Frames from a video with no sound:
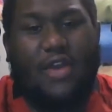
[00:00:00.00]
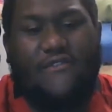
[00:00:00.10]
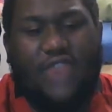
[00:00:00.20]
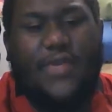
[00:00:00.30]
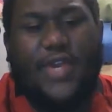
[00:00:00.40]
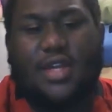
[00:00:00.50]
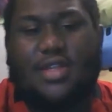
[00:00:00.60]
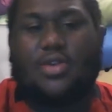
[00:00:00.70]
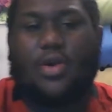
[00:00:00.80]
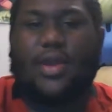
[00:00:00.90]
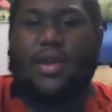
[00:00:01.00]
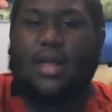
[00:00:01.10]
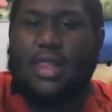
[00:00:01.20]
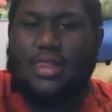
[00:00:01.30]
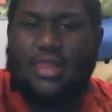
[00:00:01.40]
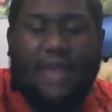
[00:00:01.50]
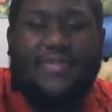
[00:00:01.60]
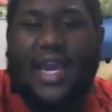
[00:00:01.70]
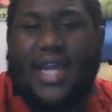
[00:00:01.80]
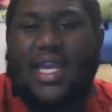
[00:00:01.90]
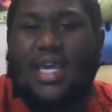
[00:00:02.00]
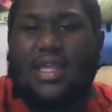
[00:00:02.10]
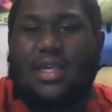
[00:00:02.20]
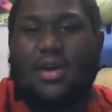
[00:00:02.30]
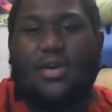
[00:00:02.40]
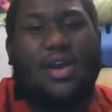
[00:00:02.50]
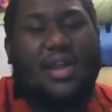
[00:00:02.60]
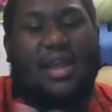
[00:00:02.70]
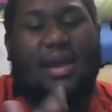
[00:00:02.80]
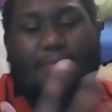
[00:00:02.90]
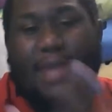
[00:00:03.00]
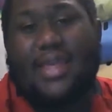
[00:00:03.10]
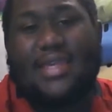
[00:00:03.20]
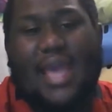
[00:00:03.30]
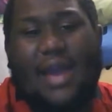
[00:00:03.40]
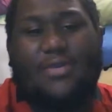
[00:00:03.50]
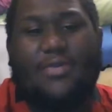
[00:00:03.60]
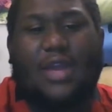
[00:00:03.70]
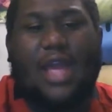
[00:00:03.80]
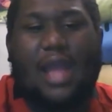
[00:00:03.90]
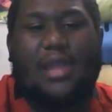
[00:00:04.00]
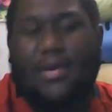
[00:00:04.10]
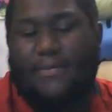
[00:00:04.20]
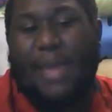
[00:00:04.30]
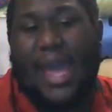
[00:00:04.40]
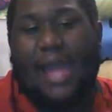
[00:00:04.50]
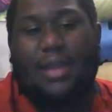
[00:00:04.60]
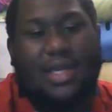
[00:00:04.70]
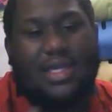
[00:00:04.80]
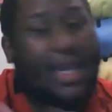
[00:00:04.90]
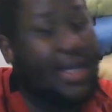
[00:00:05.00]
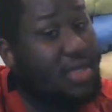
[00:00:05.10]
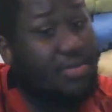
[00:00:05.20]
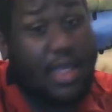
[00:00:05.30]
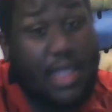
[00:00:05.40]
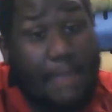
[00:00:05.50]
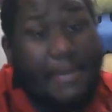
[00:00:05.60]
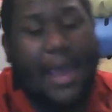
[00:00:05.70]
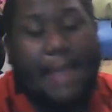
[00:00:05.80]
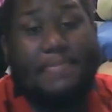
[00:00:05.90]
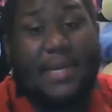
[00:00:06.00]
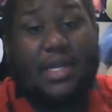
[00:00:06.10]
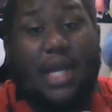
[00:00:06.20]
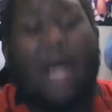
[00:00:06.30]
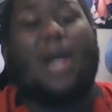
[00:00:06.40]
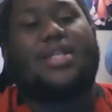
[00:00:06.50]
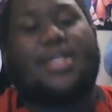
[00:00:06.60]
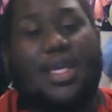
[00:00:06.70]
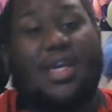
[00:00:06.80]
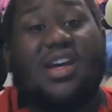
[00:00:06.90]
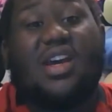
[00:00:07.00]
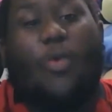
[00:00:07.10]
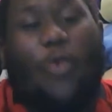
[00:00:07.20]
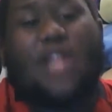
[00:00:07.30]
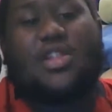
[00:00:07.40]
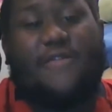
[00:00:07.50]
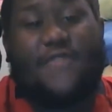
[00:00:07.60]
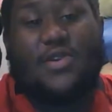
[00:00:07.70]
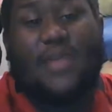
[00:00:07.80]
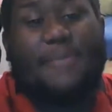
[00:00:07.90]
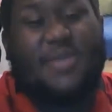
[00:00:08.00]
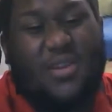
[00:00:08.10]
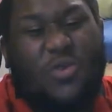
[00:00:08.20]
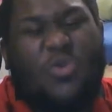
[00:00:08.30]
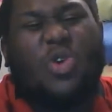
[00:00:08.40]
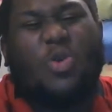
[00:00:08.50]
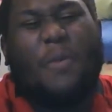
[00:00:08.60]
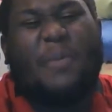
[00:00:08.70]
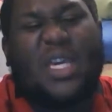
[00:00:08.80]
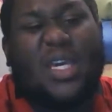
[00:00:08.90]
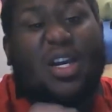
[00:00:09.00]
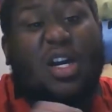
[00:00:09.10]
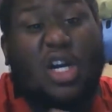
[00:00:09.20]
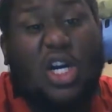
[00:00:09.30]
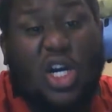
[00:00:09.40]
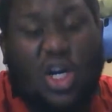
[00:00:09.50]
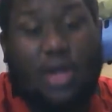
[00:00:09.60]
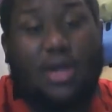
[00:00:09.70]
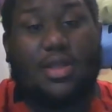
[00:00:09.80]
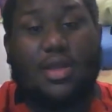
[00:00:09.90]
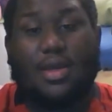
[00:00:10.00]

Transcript: Very good story. Love the idea of the show. Now, it may sound kind of bad because I explained it bad, but honestly, watch the first episode, you will be hooked.